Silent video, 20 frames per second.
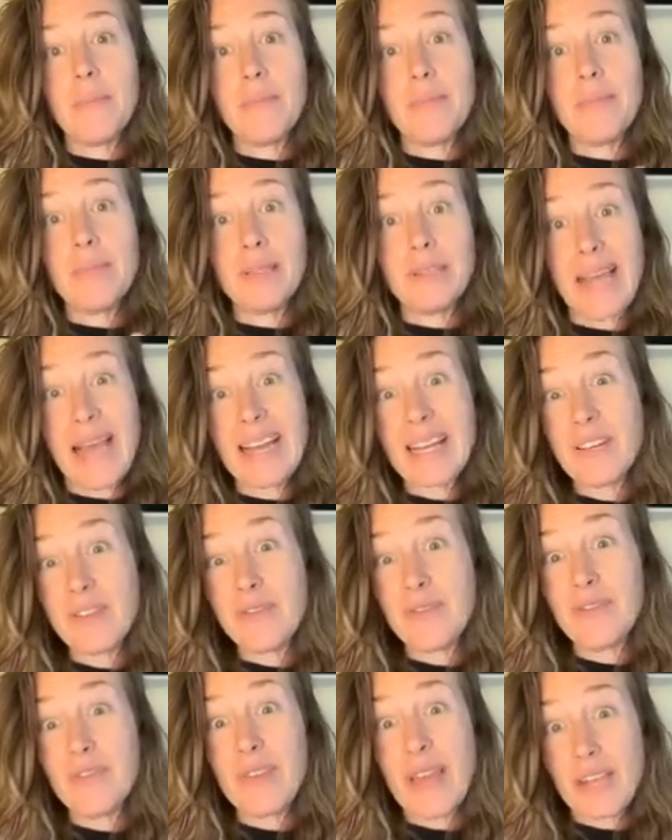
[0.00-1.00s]
lack
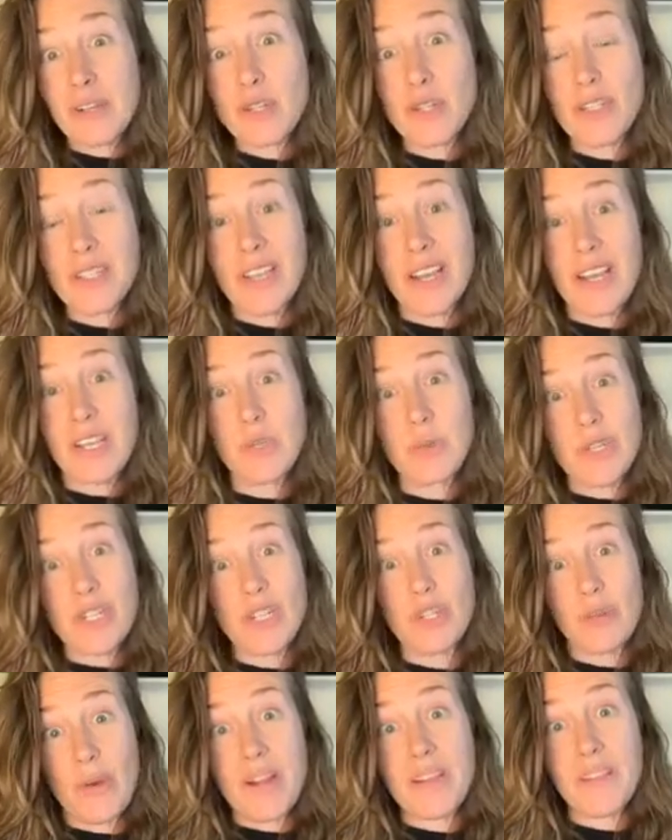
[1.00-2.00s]
of exercise, which
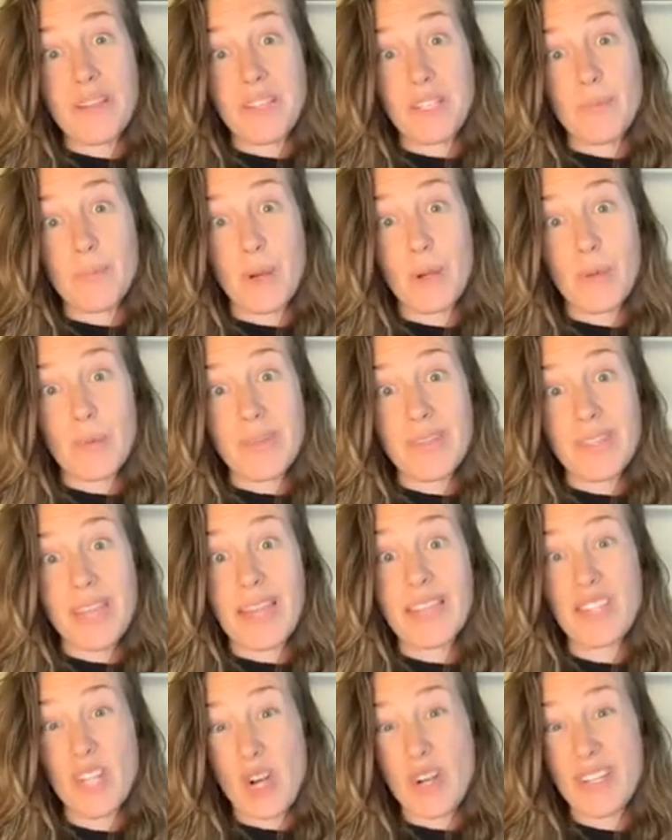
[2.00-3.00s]
strengthens bones,
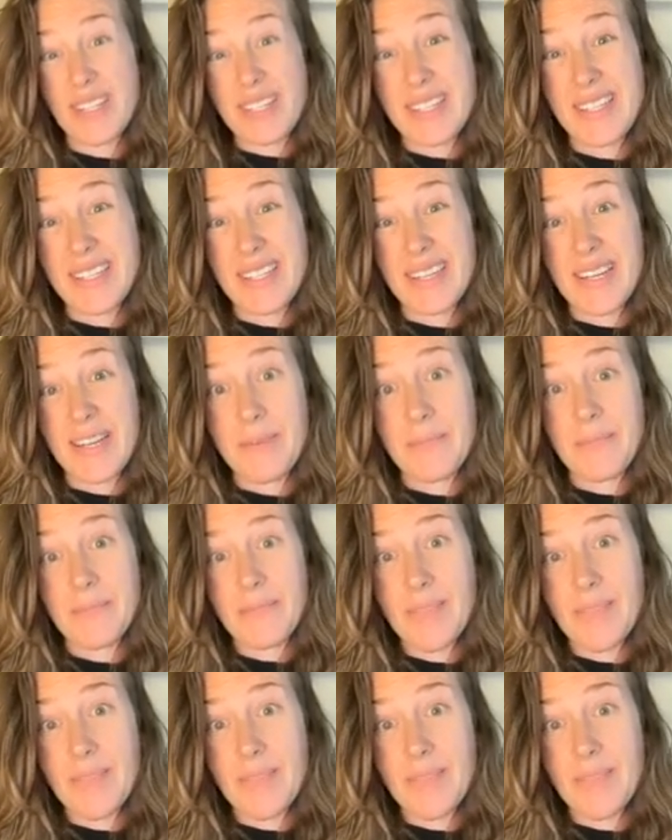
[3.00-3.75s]
and toxicity.